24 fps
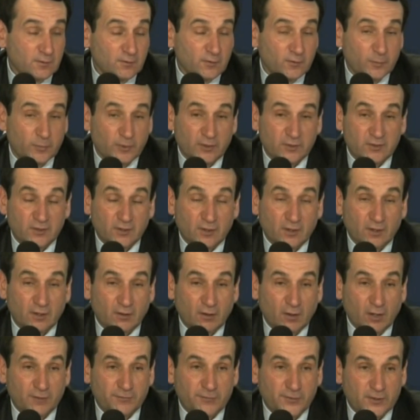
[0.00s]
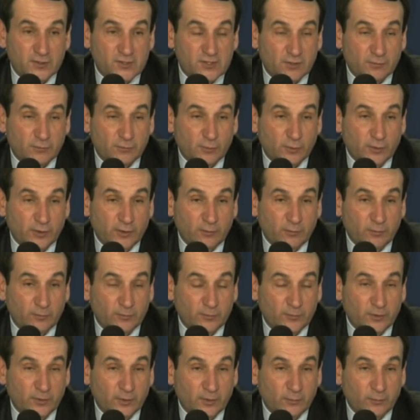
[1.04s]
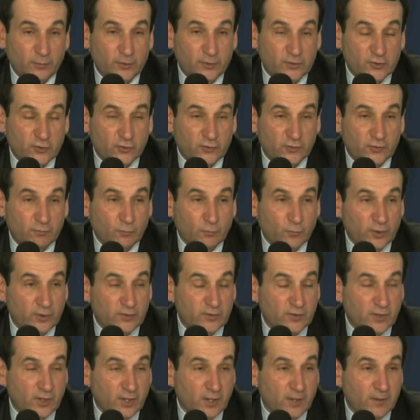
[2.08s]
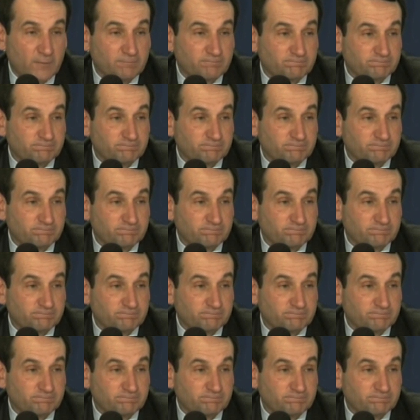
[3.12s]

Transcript: but uh, offensively, you know, we just weren't there.